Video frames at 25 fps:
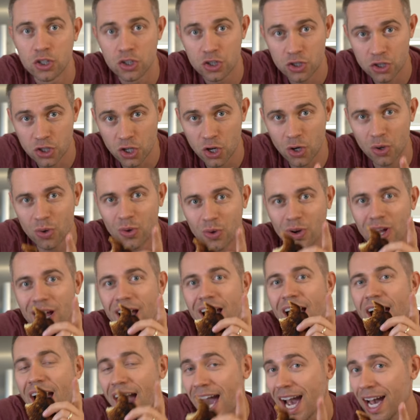So
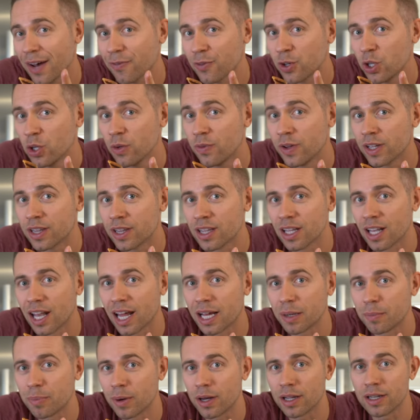after you've hit that
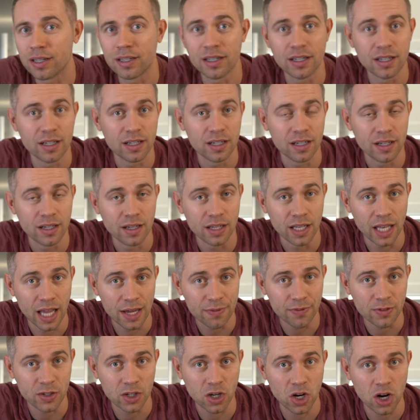like button,
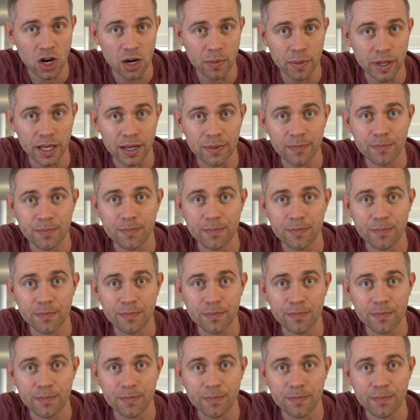subscribed, and